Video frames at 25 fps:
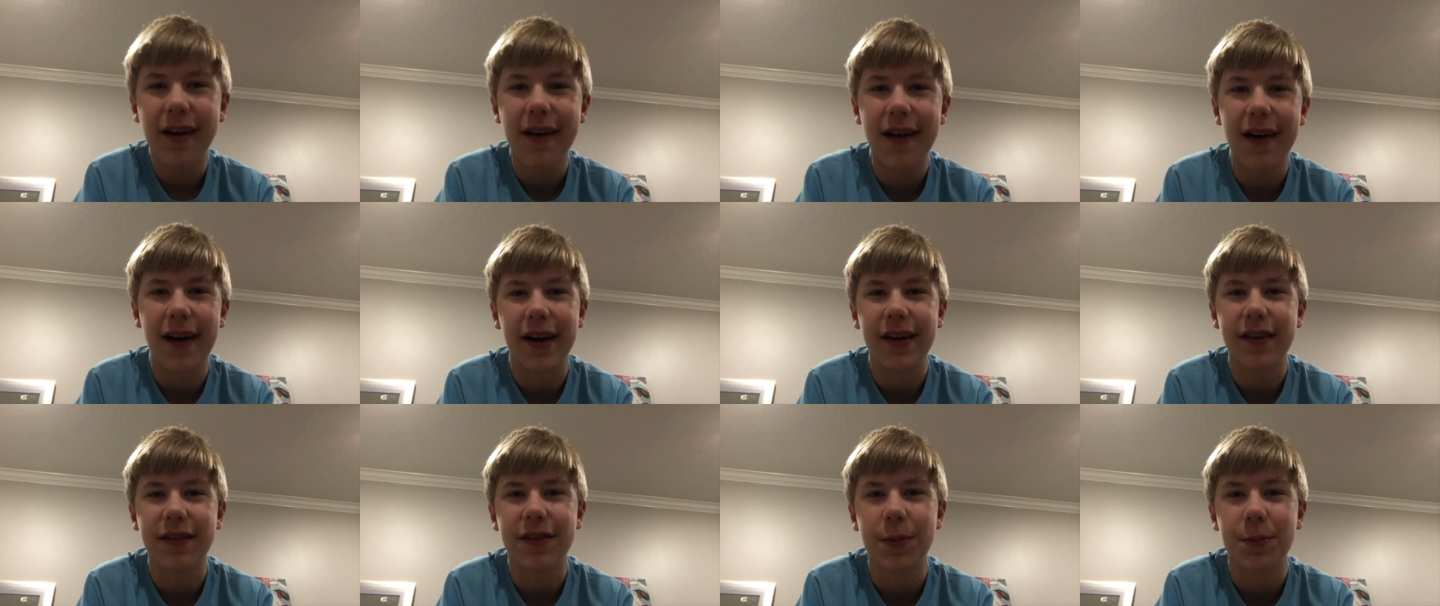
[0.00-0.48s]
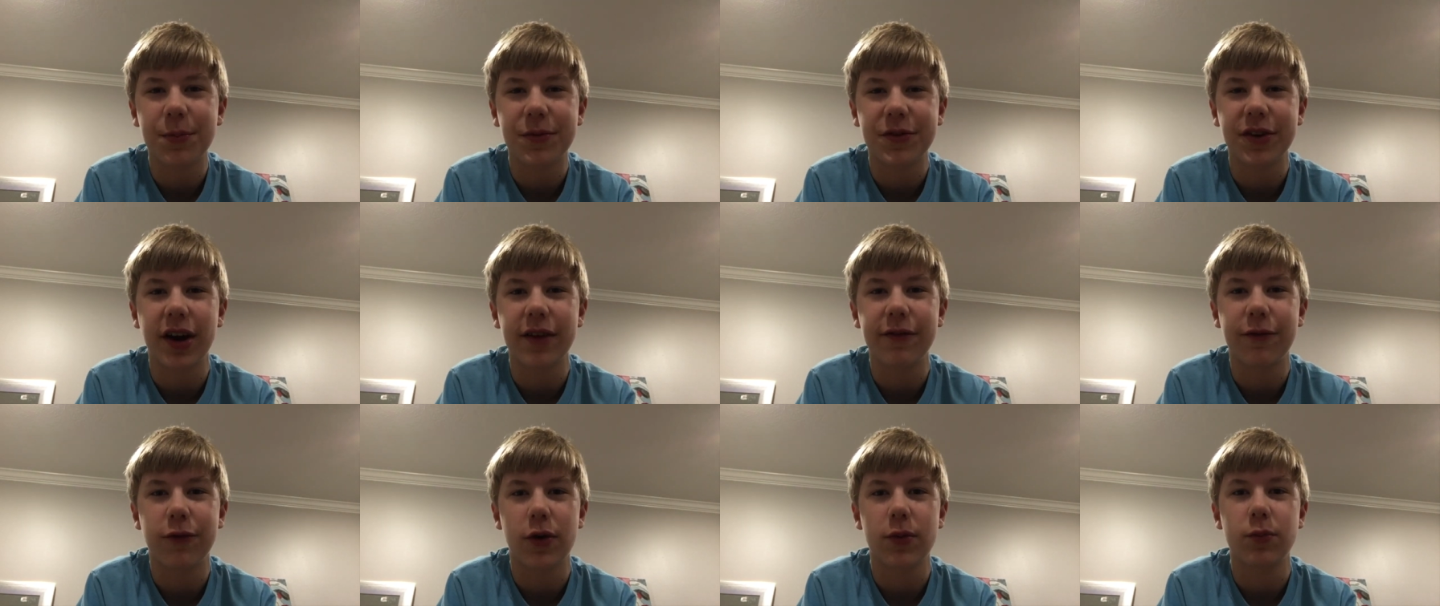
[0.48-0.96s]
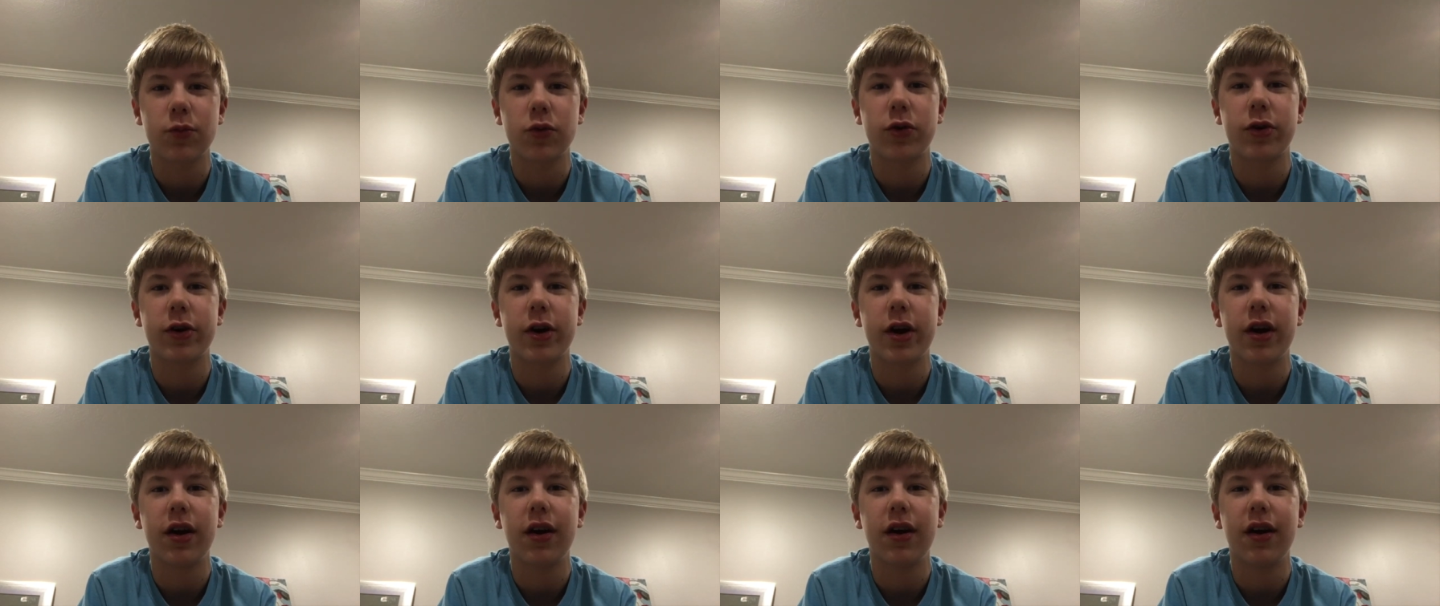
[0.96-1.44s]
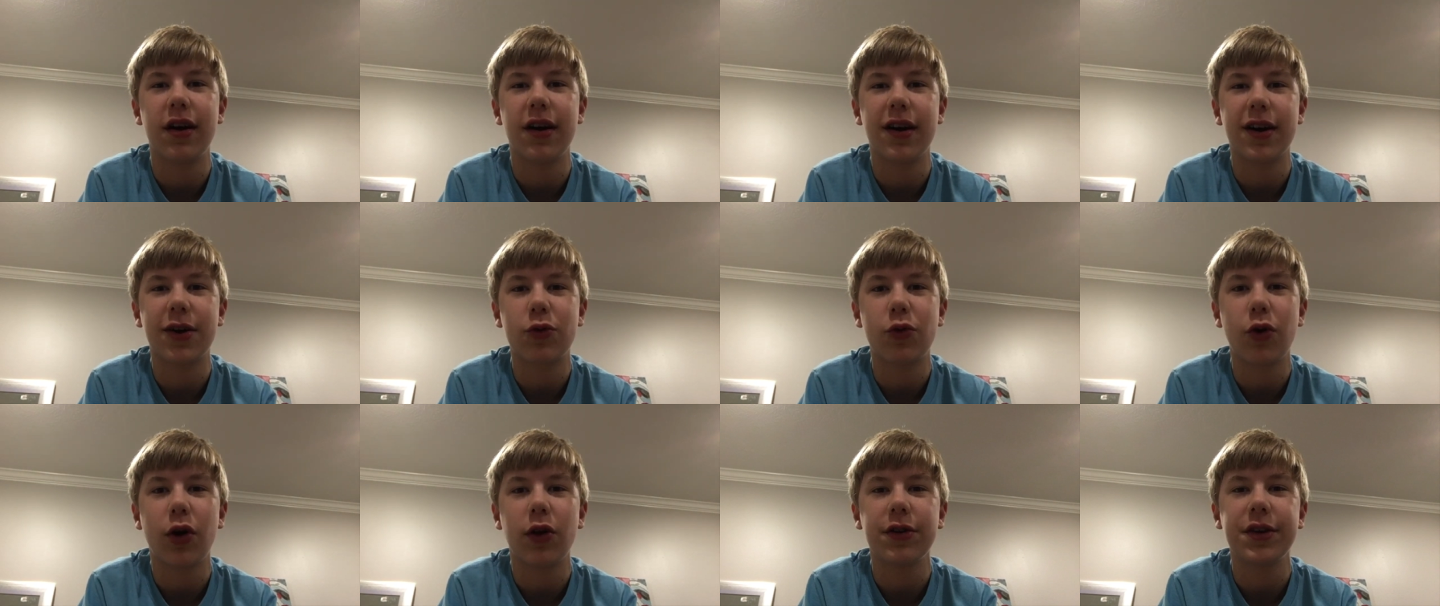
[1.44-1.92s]
Alright, subscribe for more
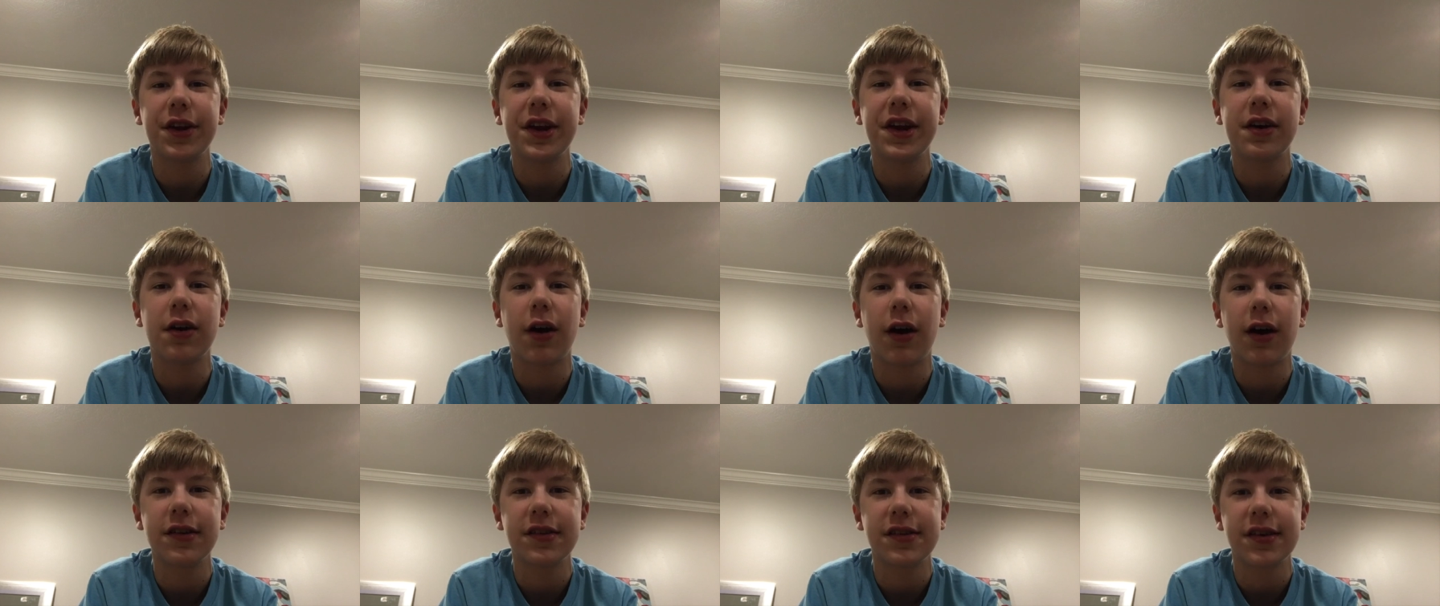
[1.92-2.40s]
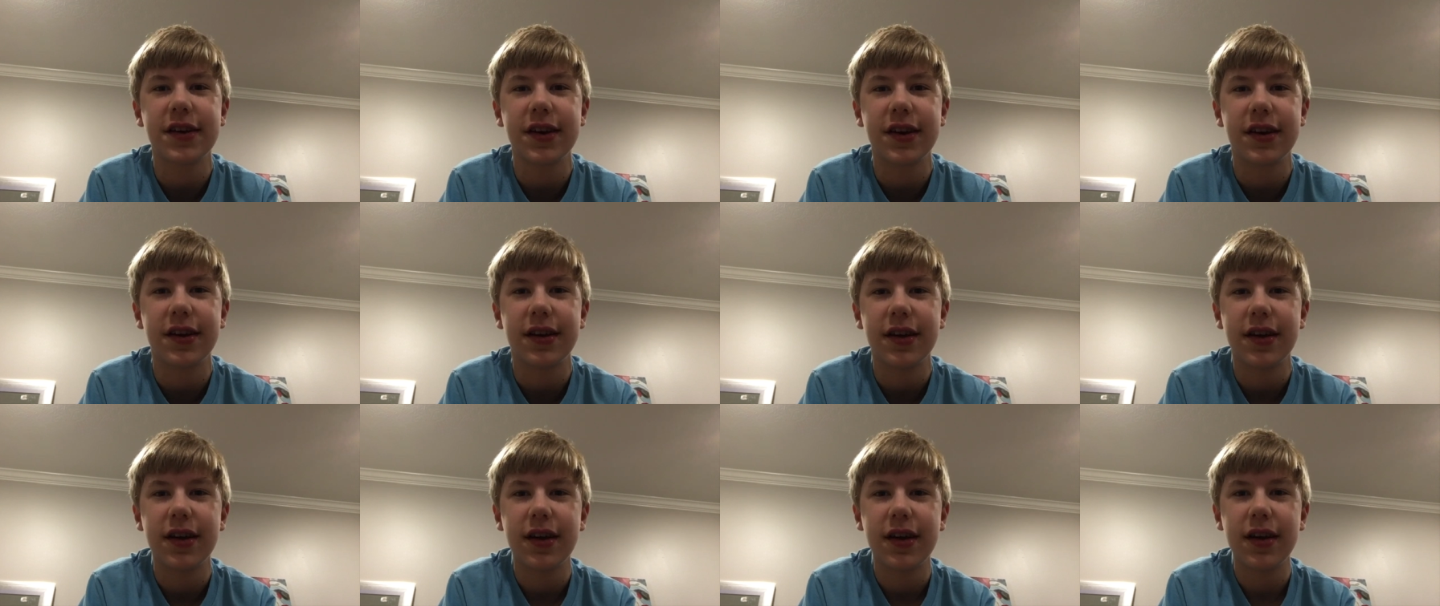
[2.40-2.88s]
quality content.